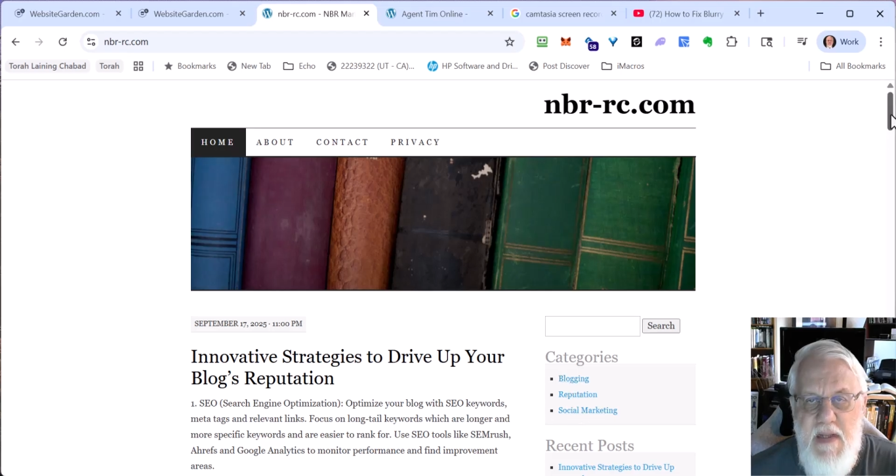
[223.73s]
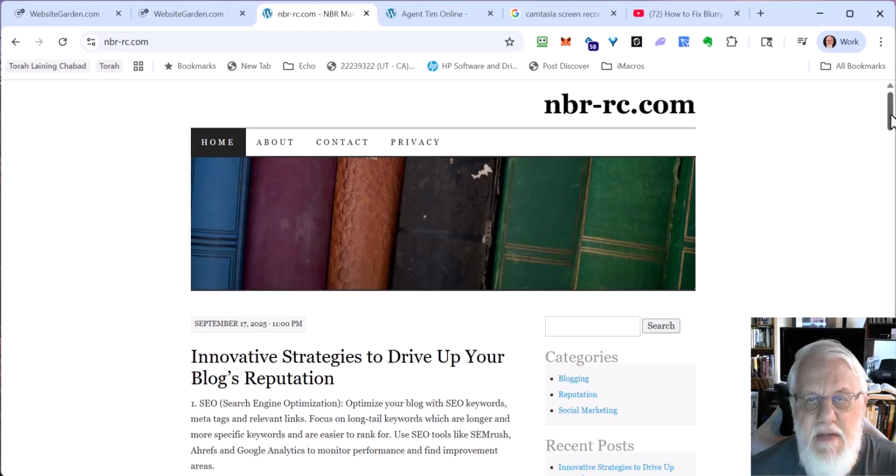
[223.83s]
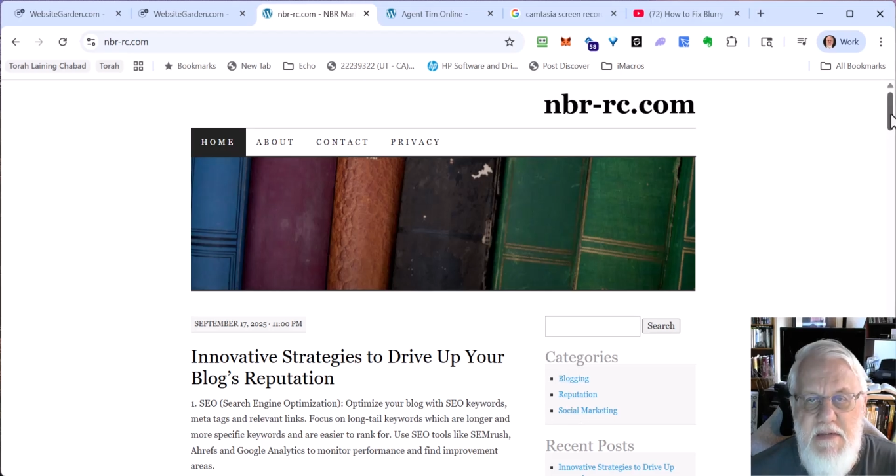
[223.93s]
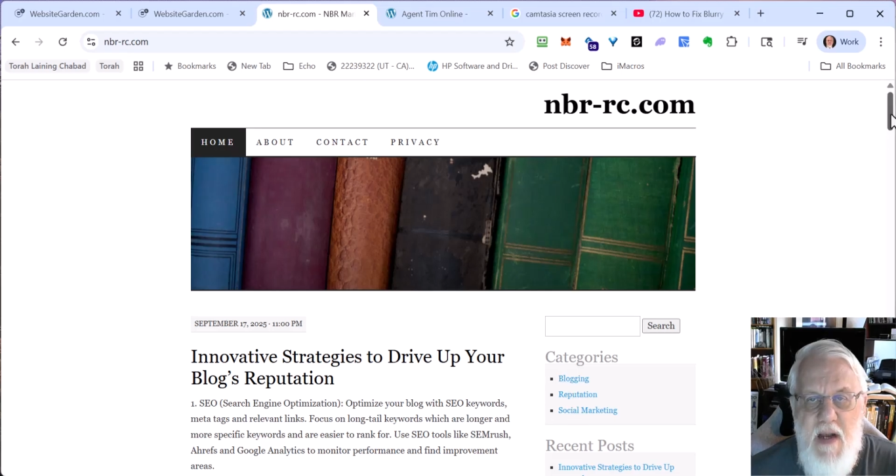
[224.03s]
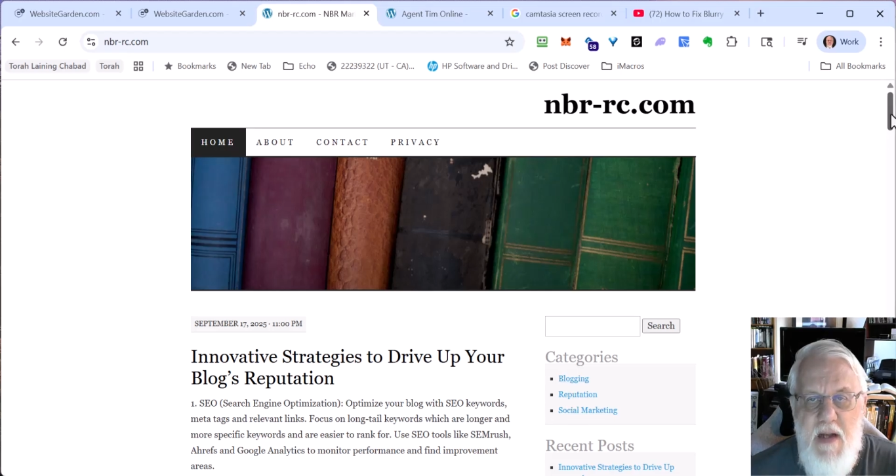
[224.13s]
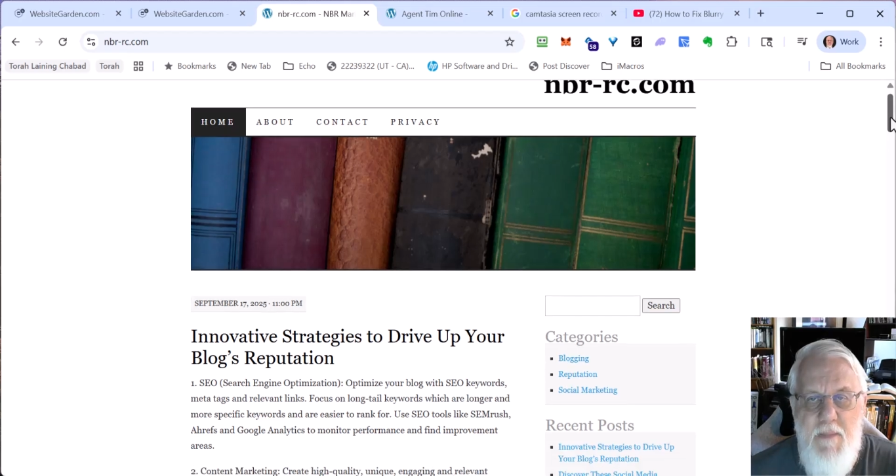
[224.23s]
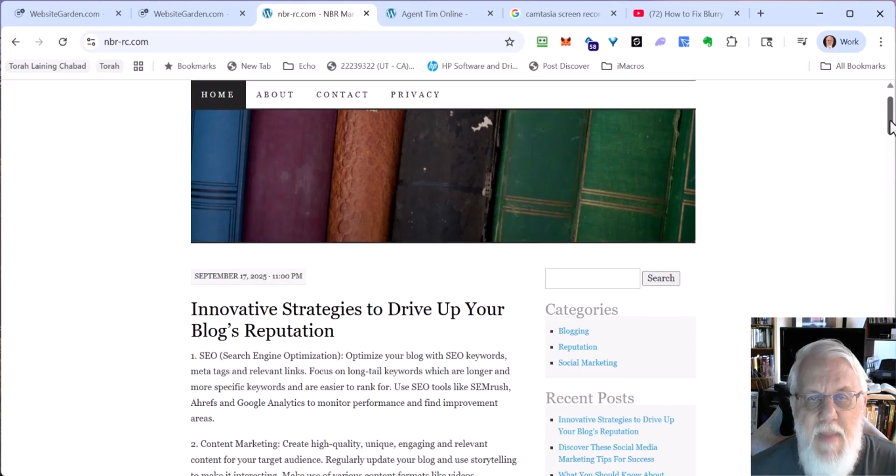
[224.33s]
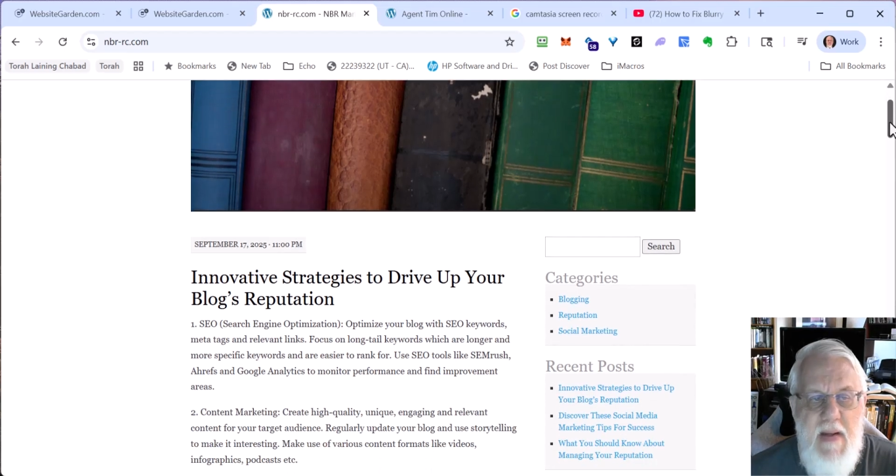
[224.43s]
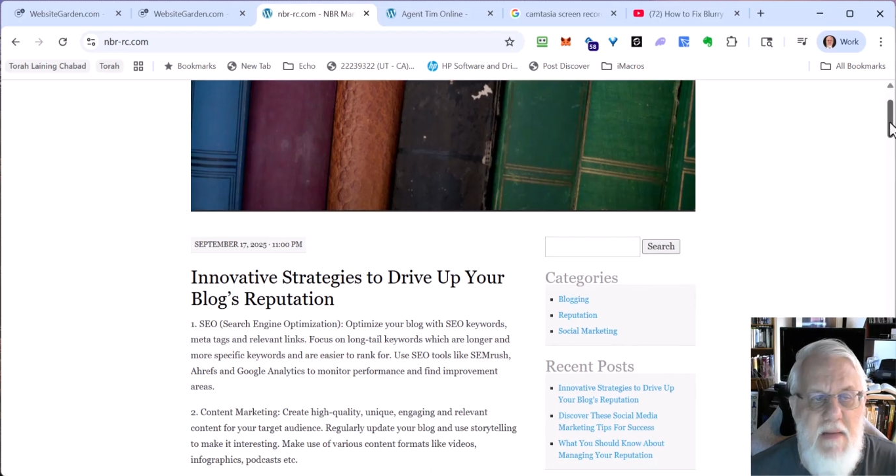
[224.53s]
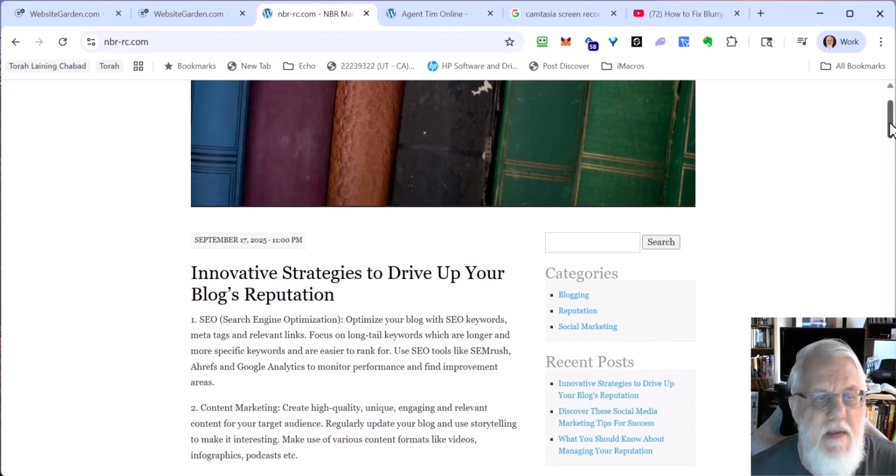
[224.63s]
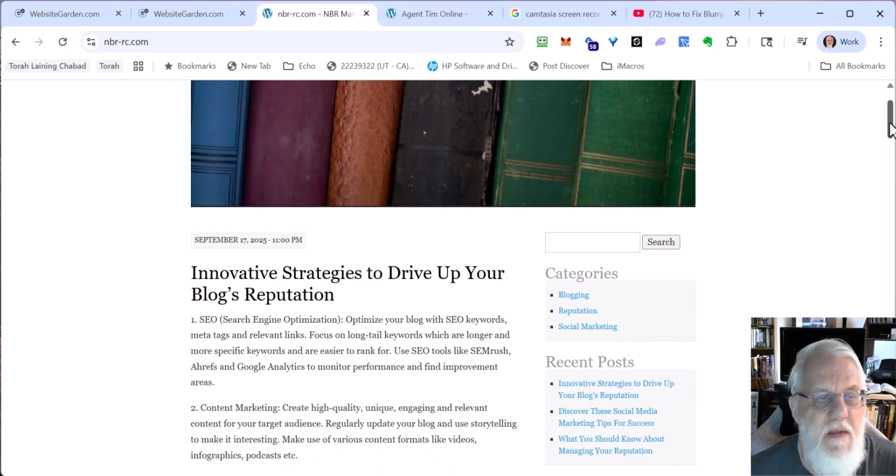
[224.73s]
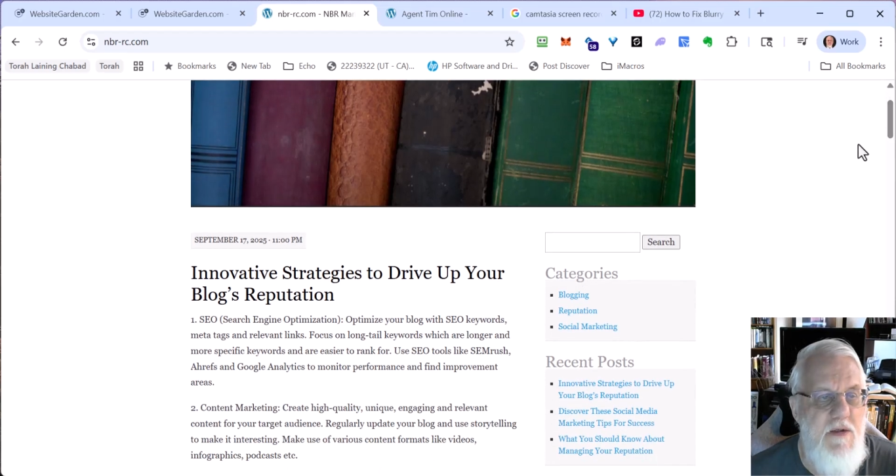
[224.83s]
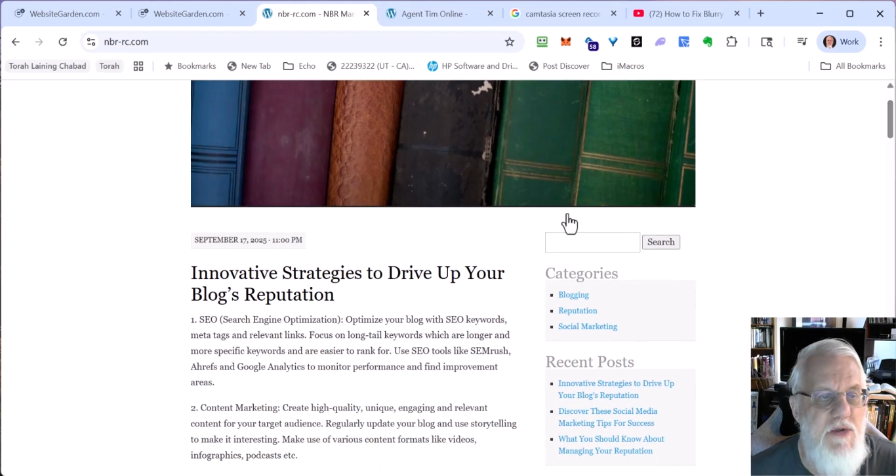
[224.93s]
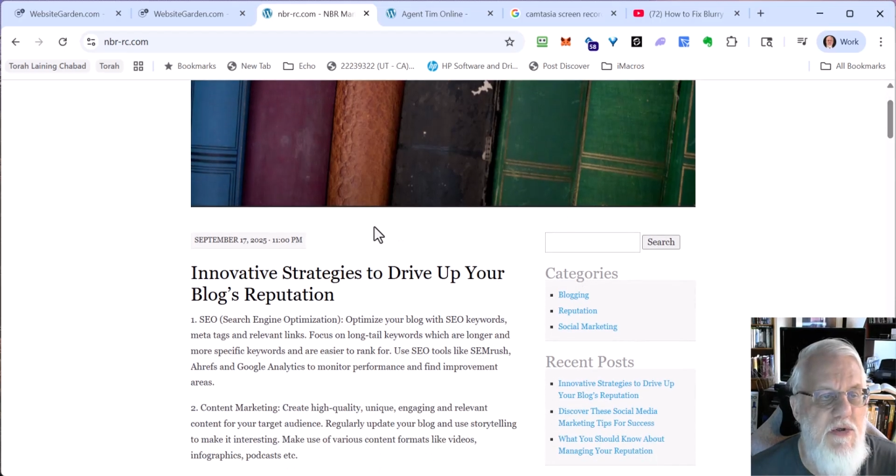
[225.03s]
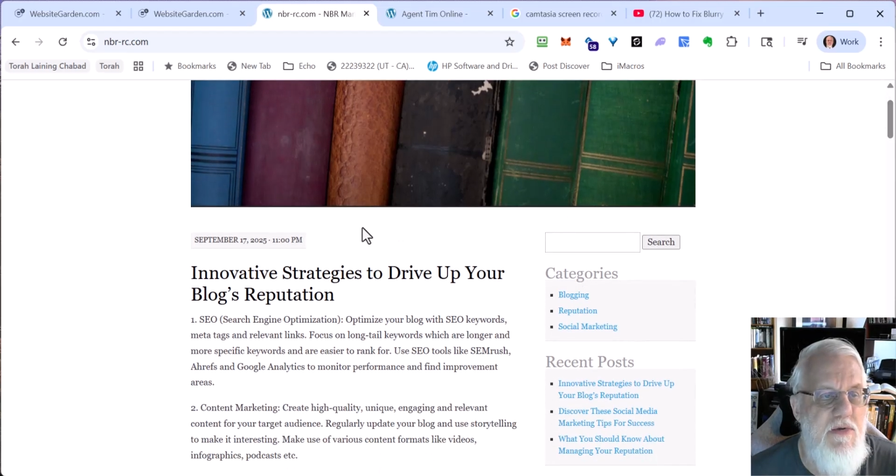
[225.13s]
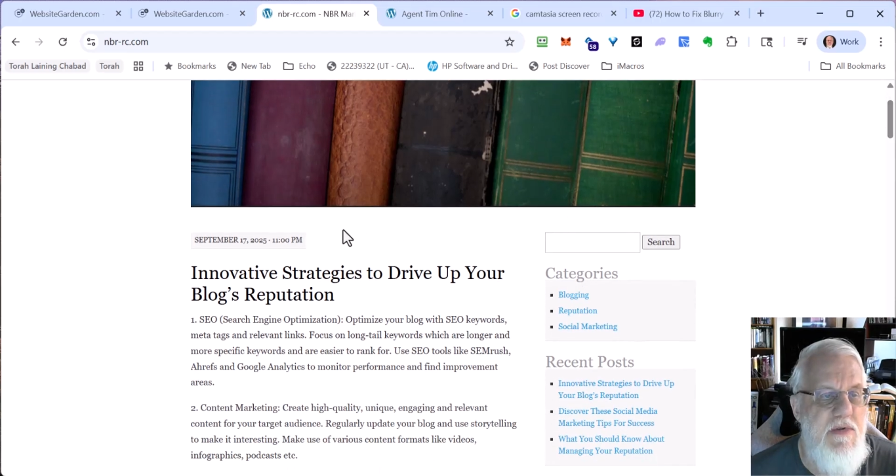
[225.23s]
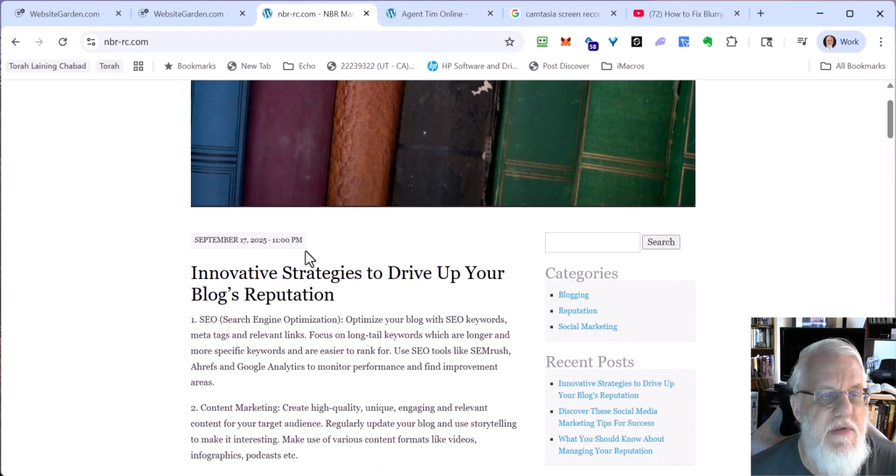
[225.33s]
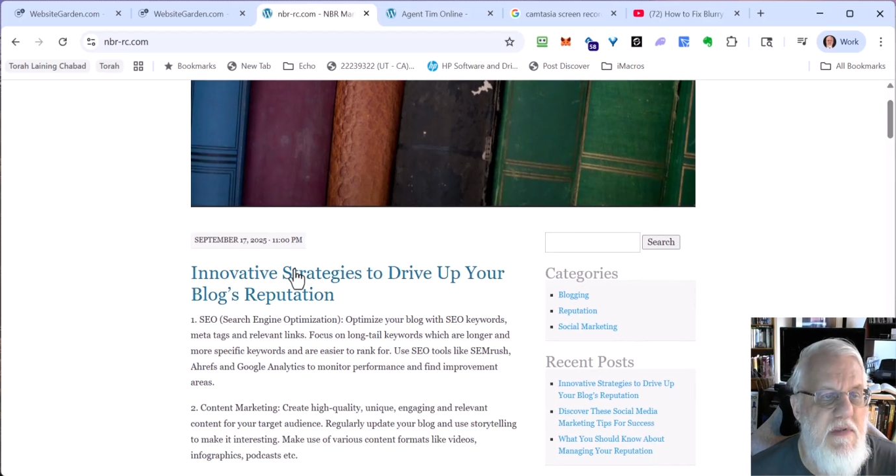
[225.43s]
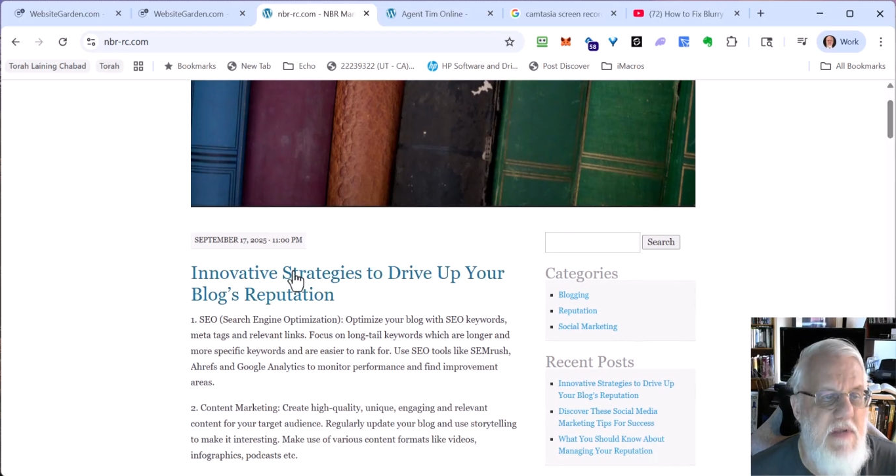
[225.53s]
and it's automatically going to choose the